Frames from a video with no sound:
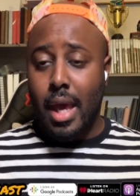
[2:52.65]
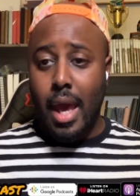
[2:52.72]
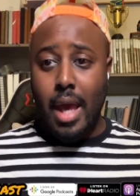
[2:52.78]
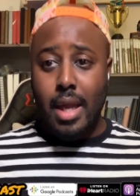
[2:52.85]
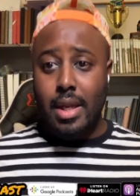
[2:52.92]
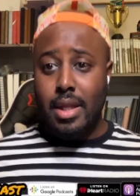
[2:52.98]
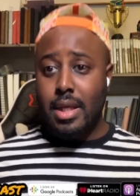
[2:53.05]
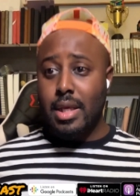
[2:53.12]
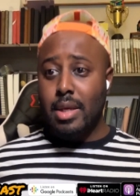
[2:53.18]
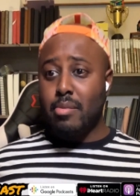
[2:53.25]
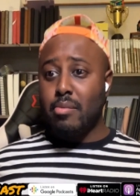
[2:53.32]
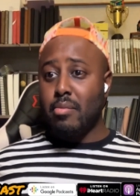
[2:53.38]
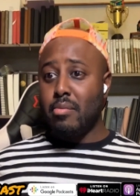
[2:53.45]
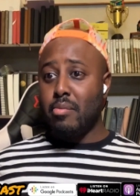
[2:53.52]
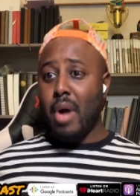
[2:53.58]
And the
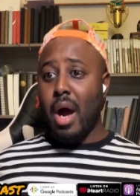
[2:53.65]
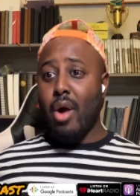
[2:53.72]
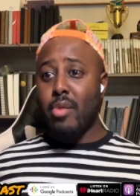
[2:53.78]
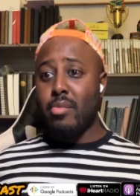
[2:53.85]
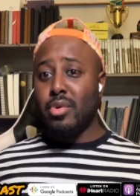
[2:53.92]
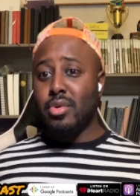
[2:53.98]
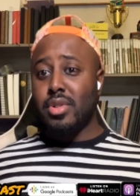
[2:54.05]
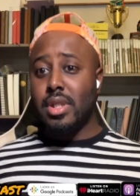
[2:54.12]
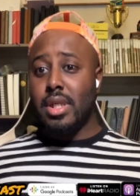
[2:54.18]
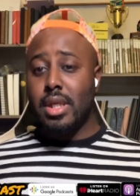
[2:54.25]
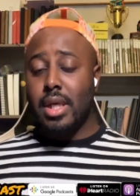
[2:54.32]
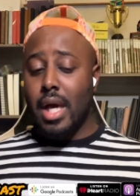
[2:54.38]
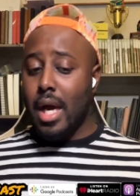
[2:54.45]
power boosting.